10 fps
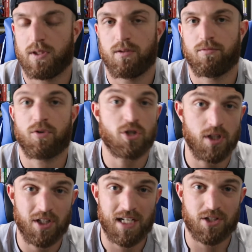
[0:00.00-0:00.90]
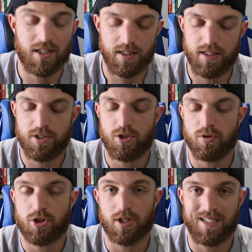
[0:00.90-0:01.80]
First thing you guys are going to need to do
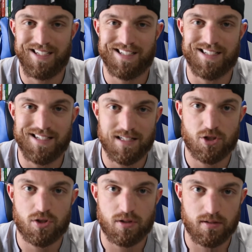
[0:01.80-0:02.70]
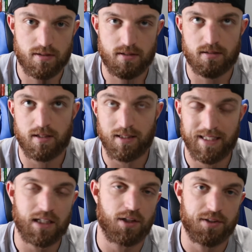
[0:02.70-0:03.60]
is you're going to need to
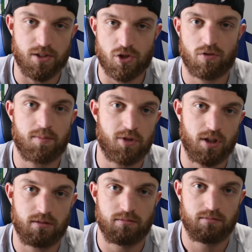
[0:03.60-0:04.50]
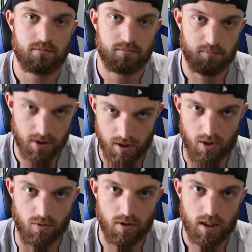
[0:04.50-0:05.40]
click on the description
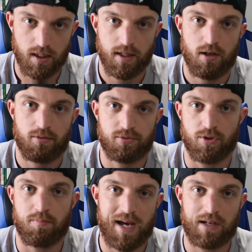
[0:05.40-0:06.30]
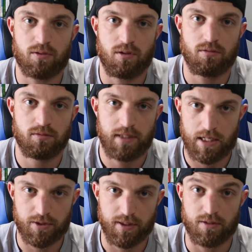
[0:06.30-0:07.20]
below for the macro
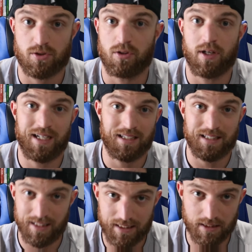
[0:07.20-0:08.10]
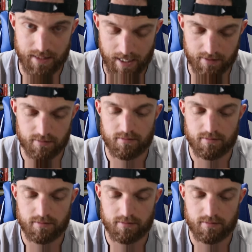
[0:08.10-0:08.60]
calculator. So go ahead and click on that